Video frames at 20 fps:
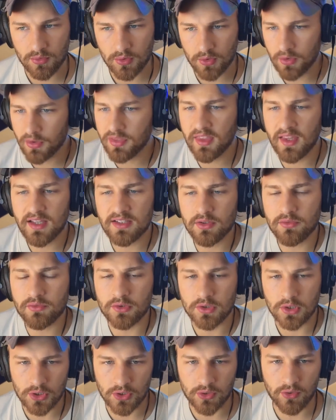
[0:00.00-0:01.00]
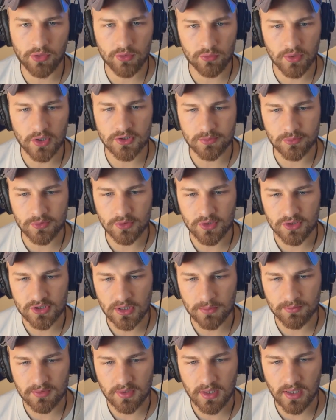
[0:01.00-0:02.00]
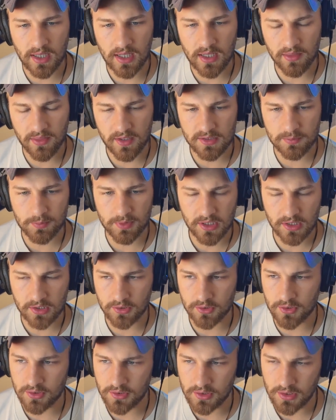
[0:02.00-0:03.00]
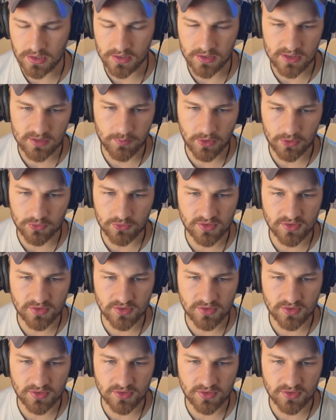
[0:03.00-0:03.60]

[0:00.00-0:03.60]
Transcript: or the things you've learned through entrepreneurship? Anything particular, like on the spiritual